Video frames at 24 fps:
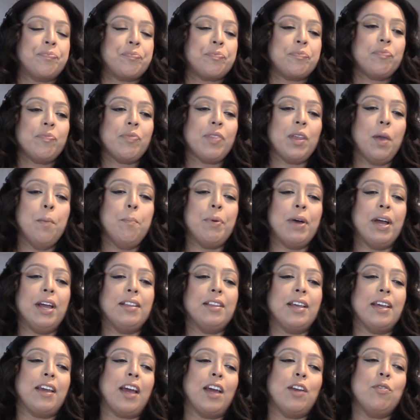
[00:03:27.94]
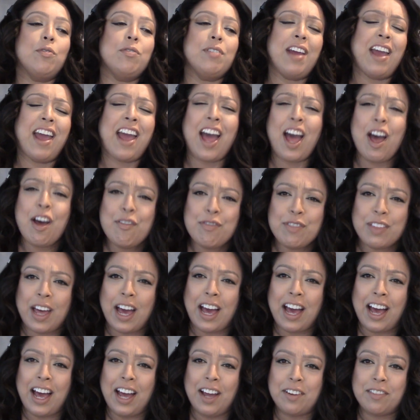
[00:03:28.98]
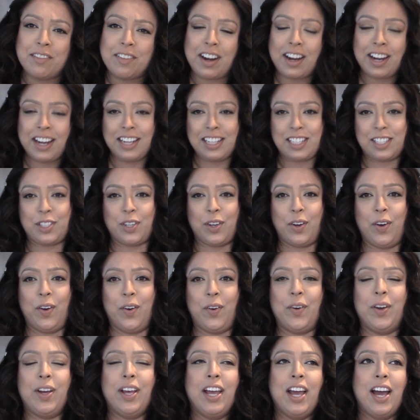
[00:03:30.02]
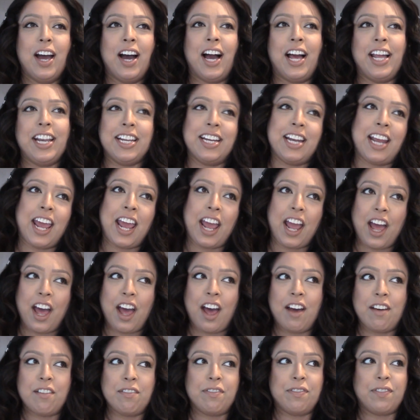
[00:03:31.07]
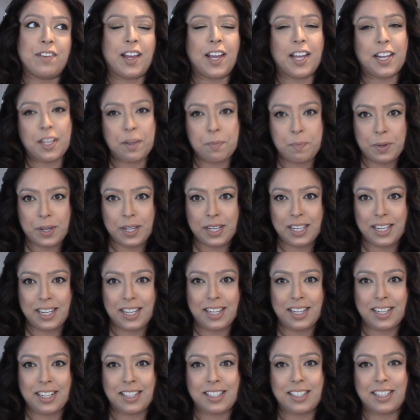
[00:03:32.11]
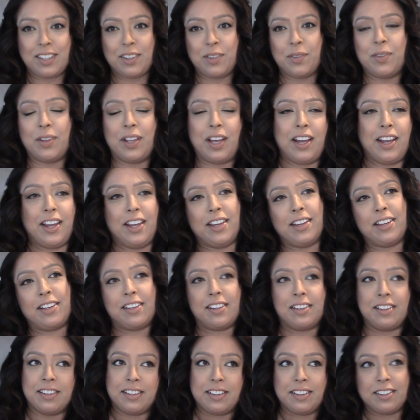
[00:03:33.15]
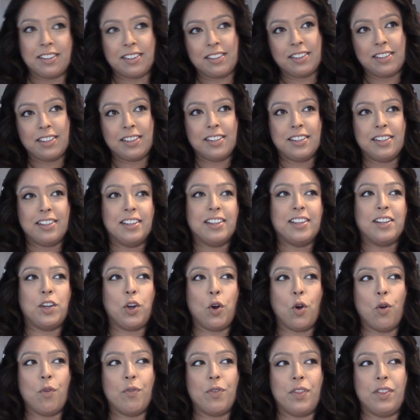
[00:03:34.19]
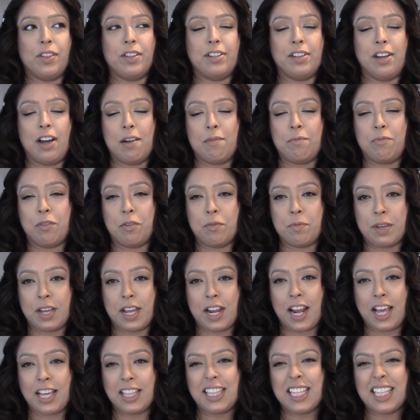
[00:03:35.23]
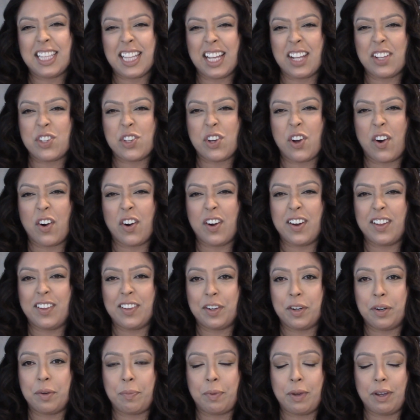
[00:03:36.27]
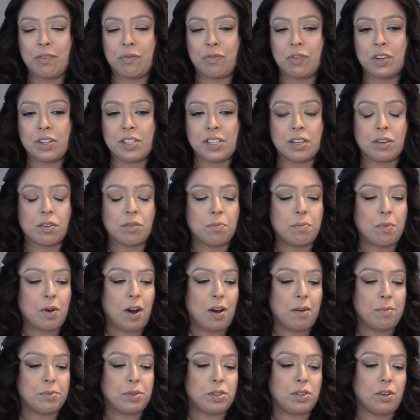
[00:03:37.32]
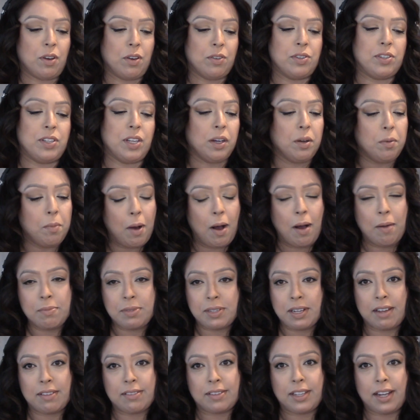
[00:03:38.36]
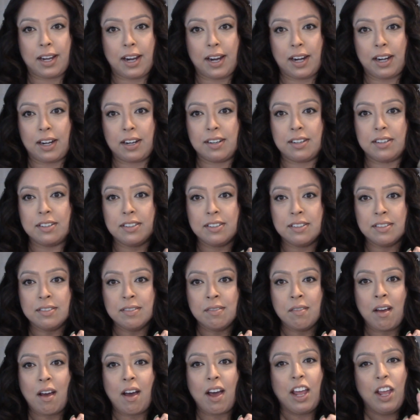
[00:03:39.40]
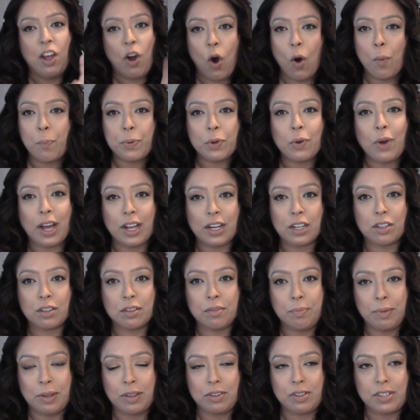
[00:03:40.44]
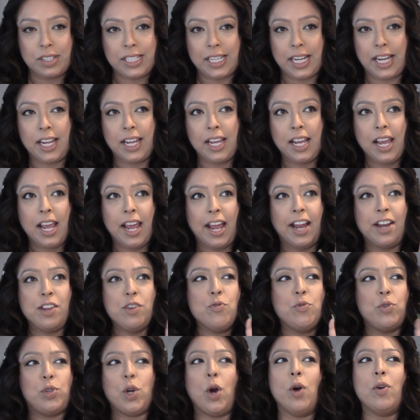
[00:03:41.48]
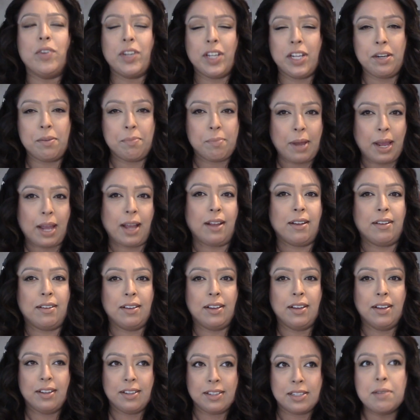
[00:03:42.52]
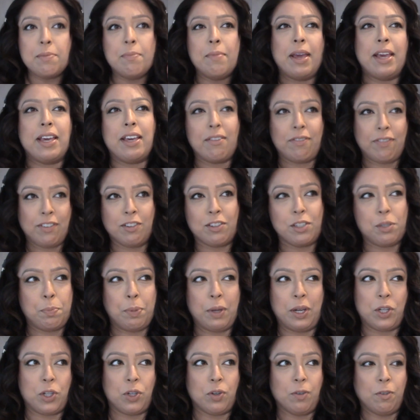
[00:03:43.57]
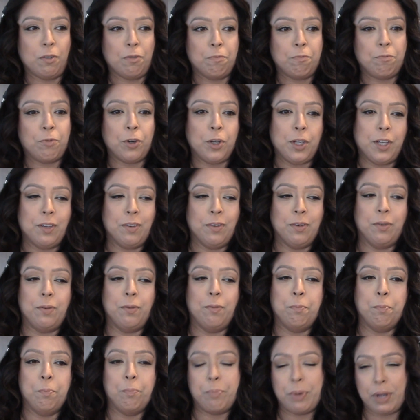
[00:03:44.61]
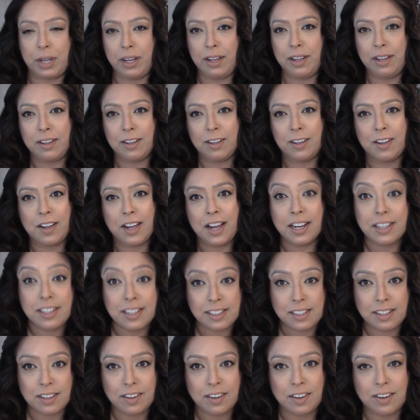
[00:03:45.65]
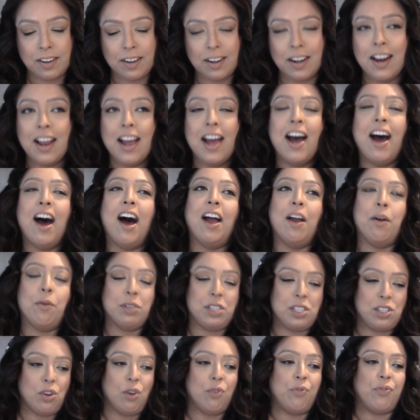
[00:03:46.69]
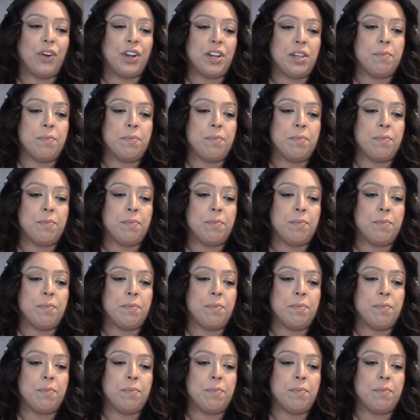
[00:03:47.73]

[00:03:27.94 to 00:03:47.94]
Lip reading: But, I don't have that, right? So, I didn't have anybody to, go over the top for me. And I think that's hard a little bit for single moms. So, single moms out there, I hope you had a good Mother's Day. And you don't need a man to make it feel special for you. But it doesn't hurt. It was so funny.